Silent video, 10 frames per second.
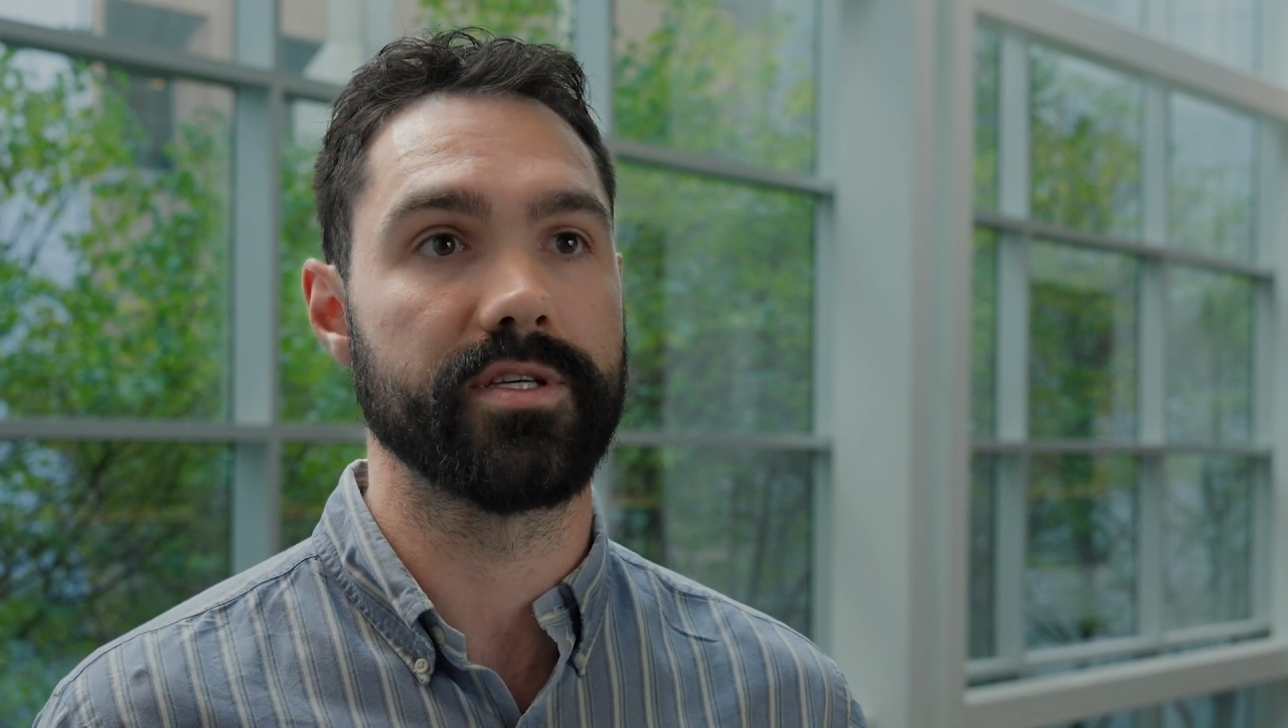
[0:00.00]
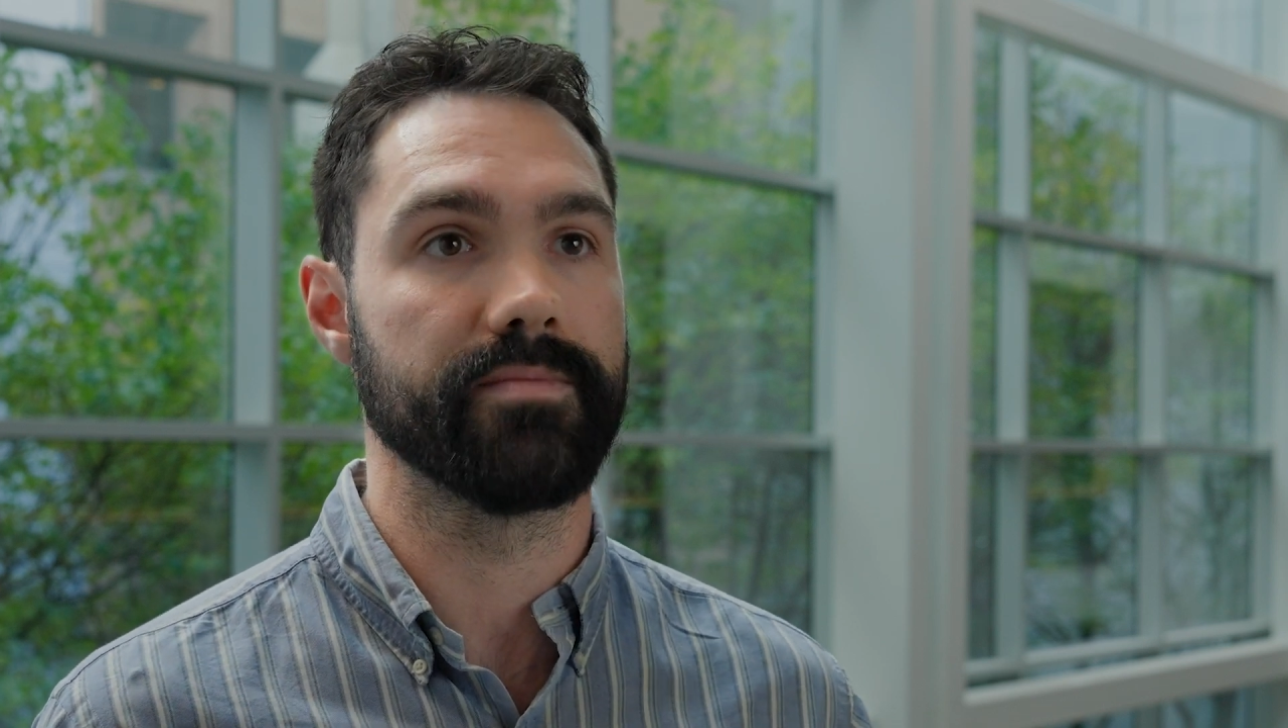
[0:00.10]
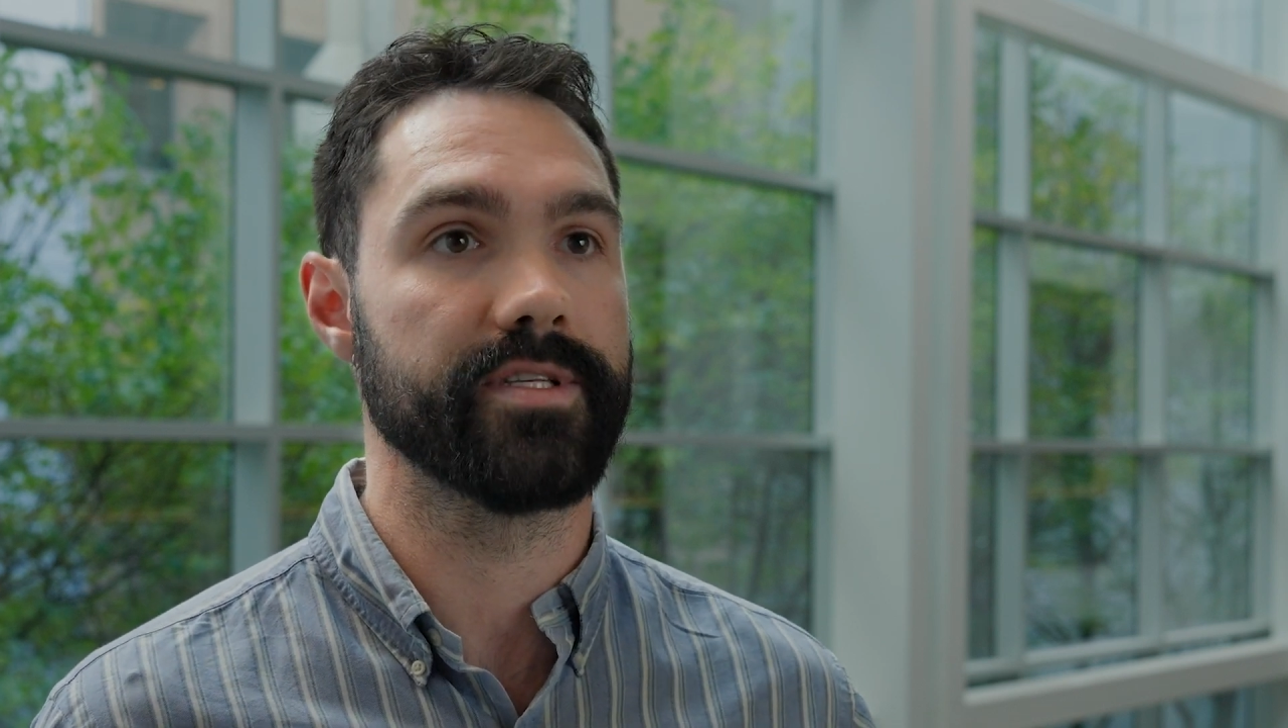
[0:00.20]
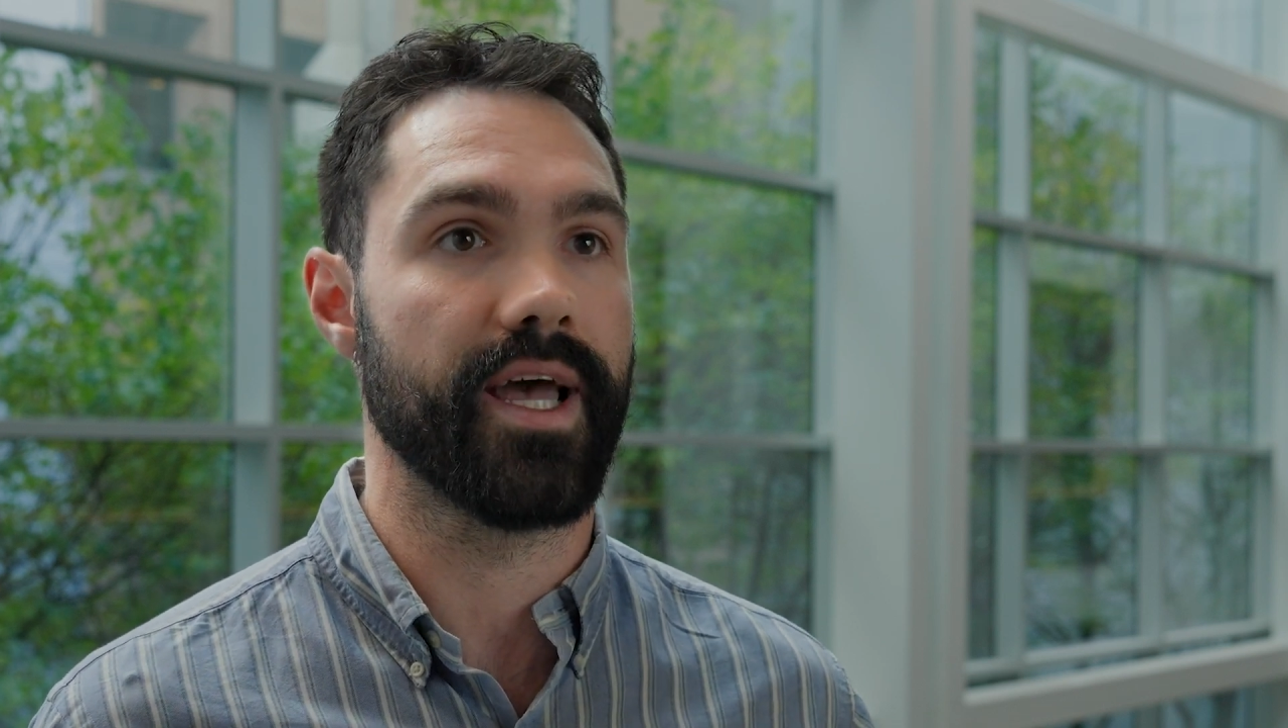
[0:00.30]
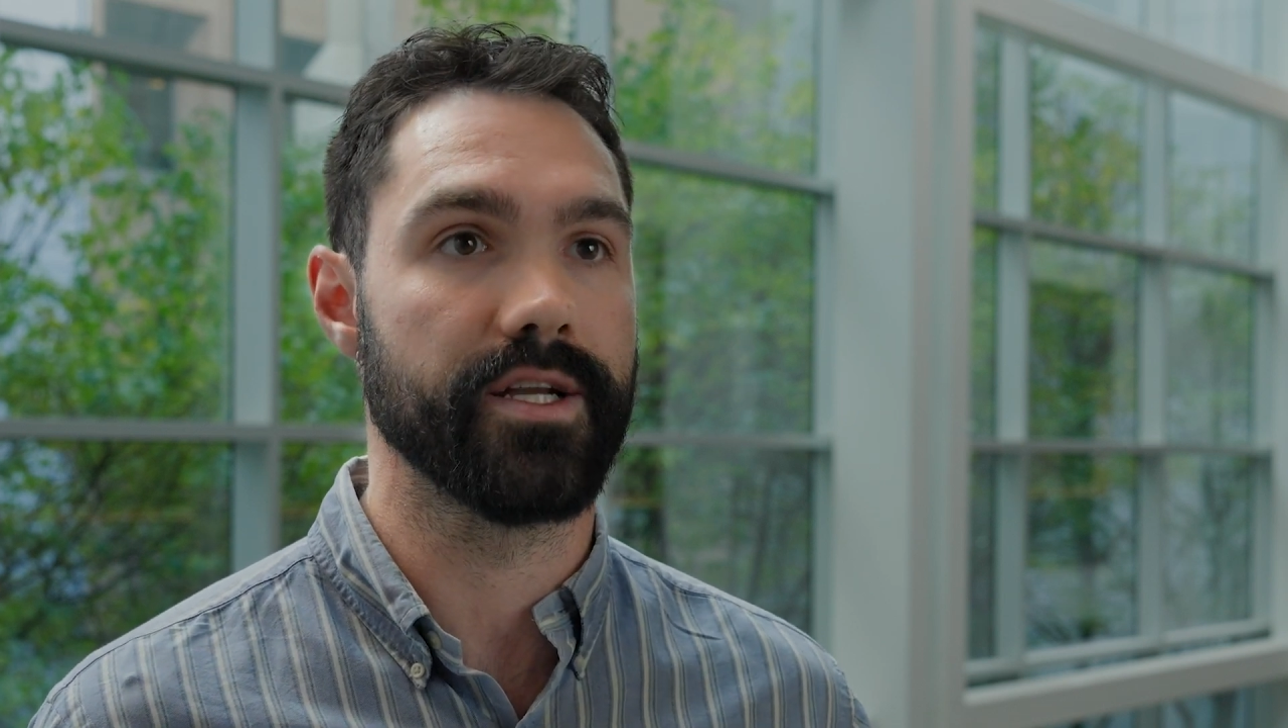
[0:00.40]

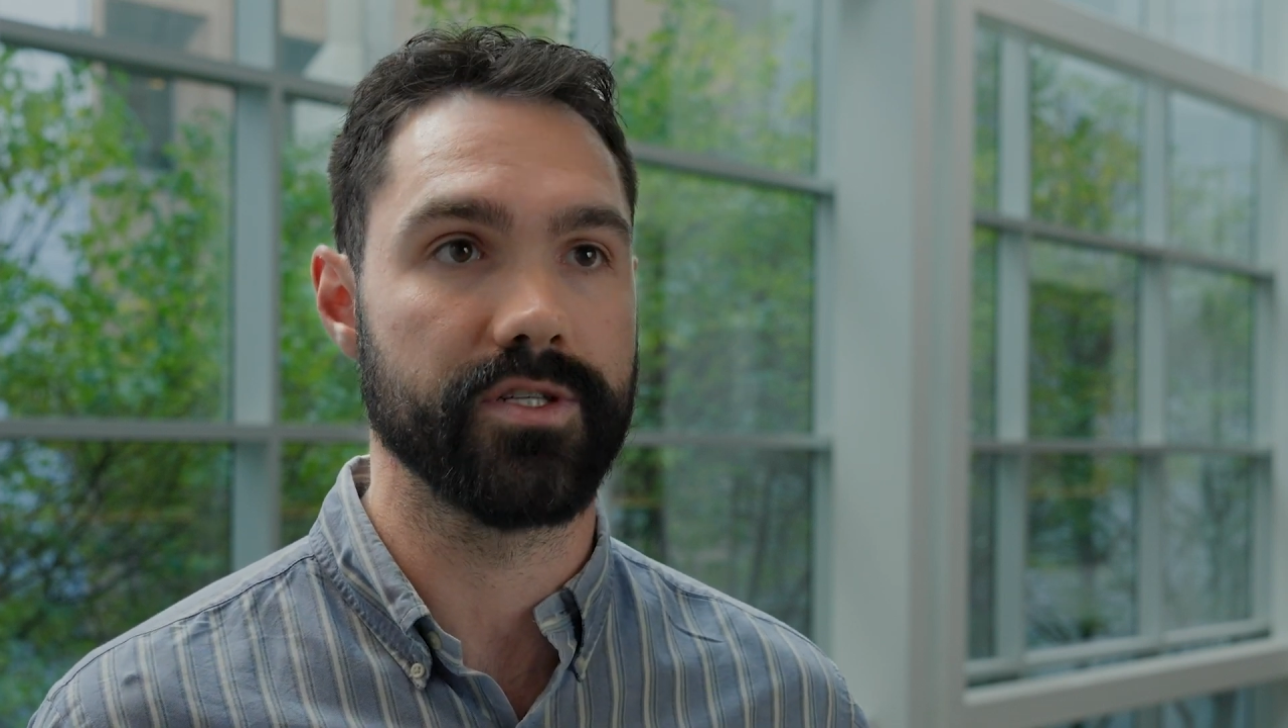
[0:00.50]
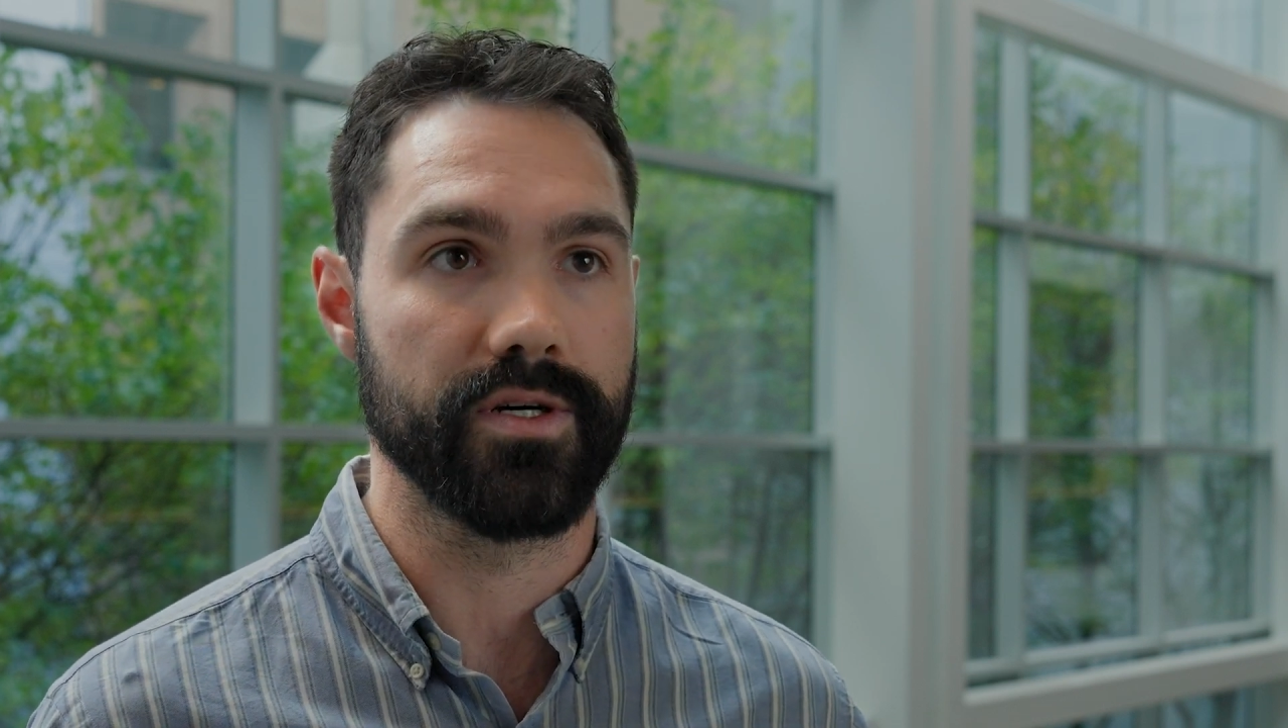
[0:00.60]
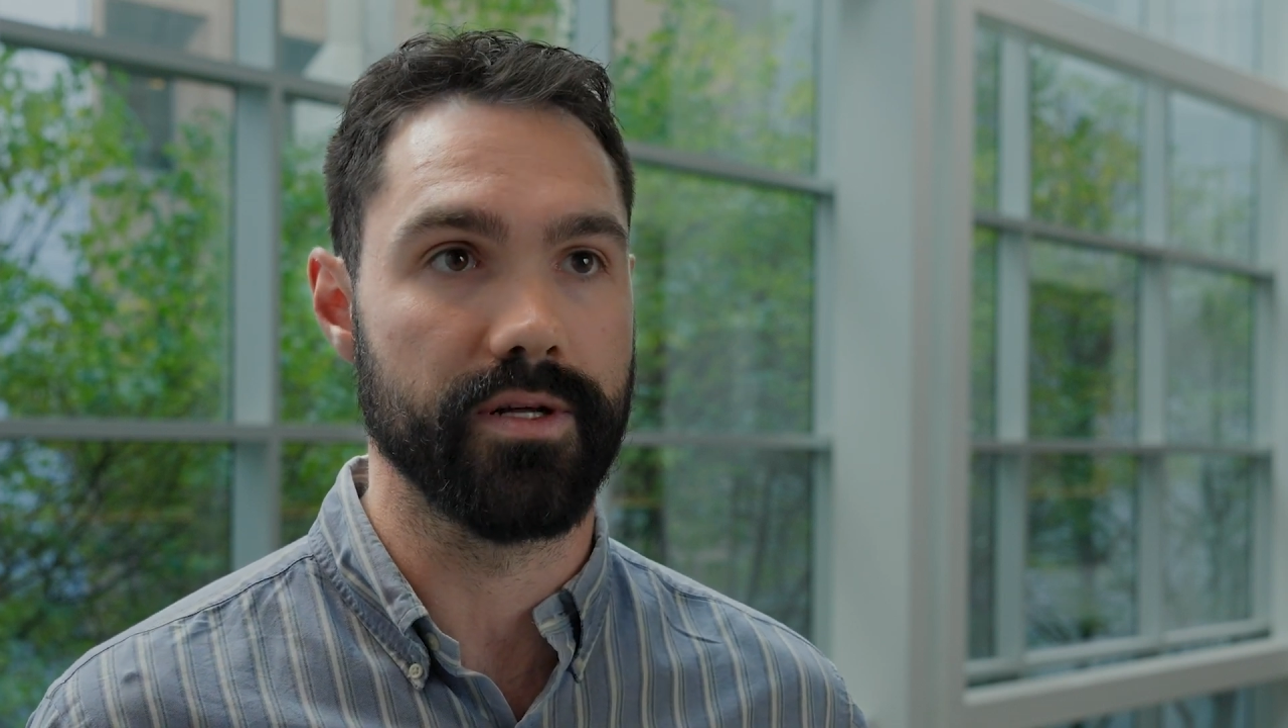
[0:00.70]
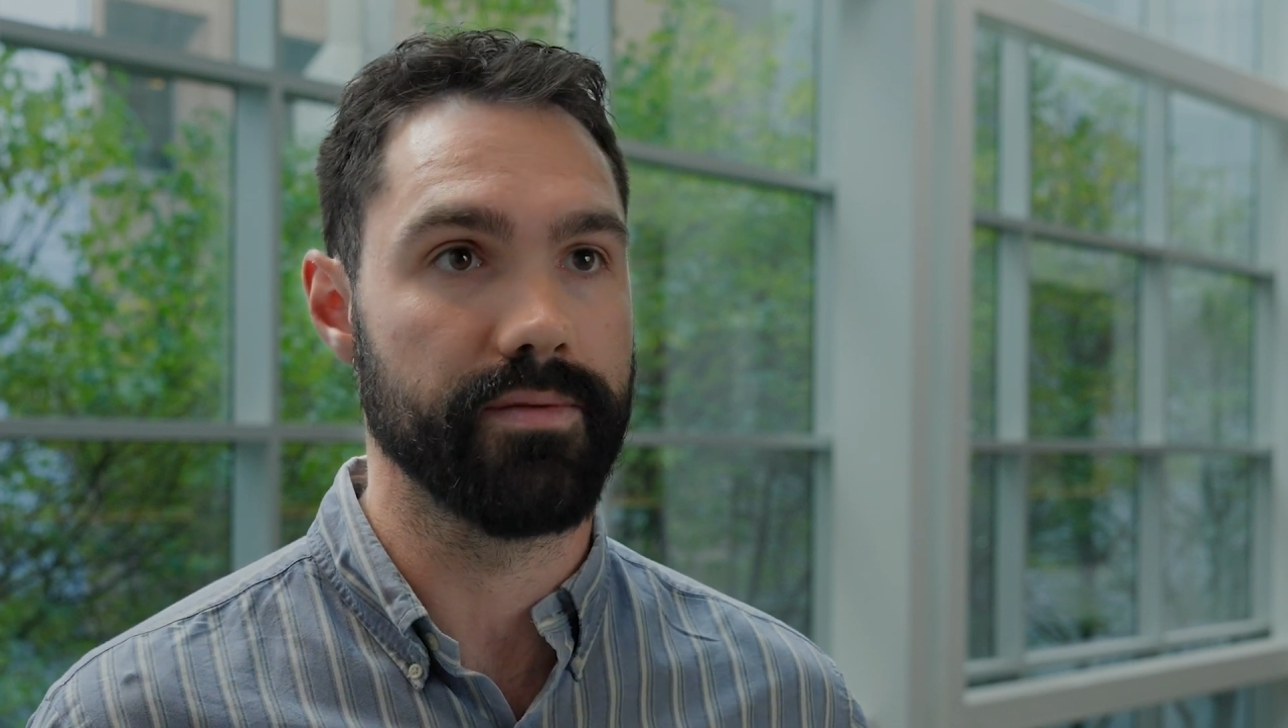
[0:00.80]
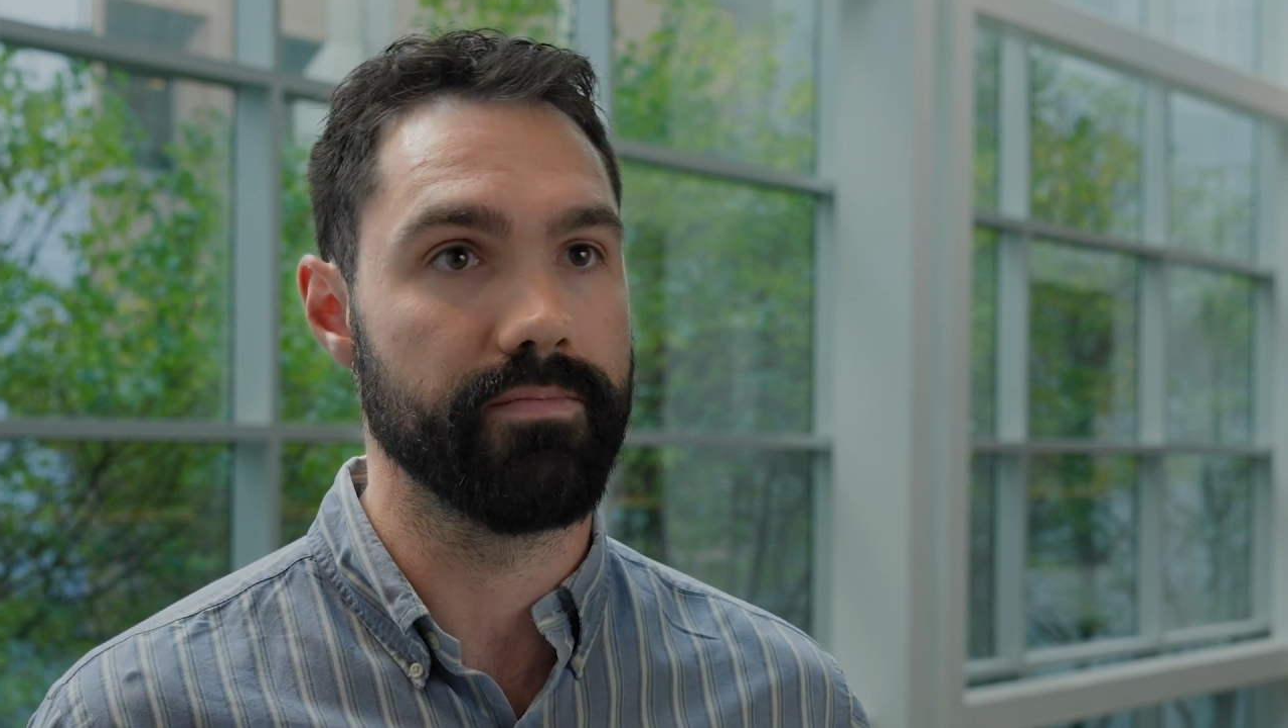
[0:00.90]

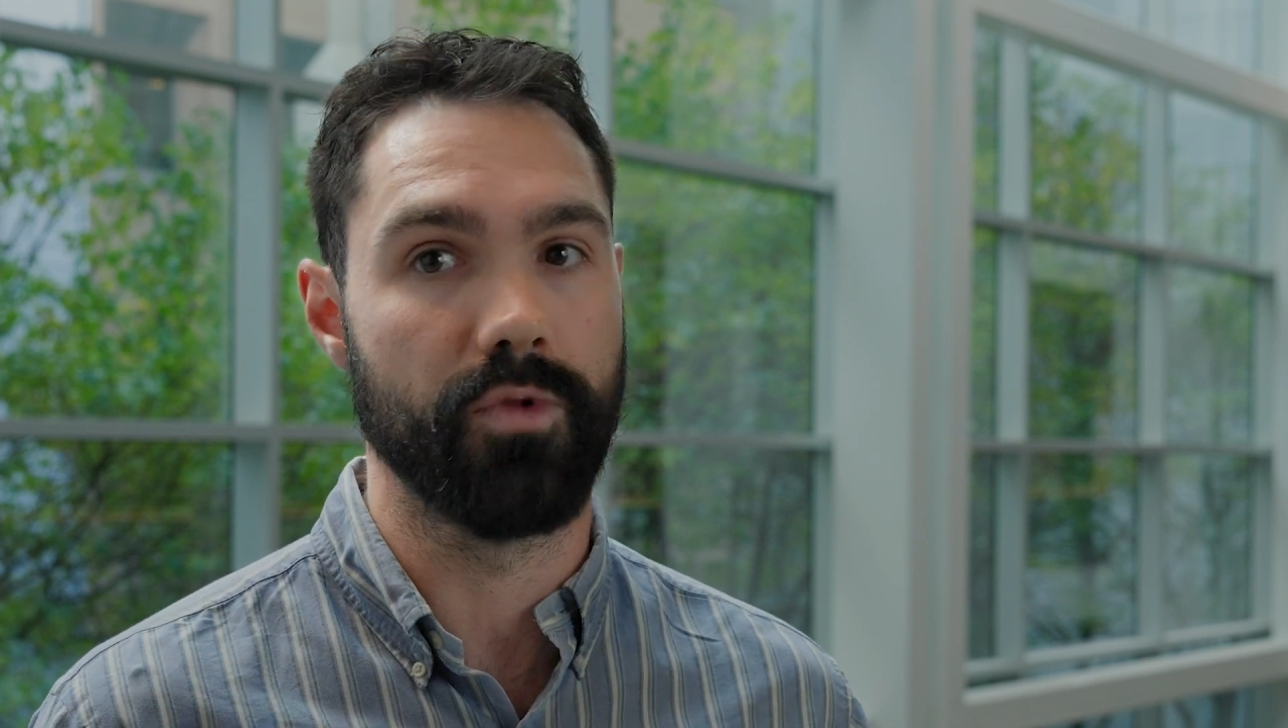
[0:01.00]
substantial,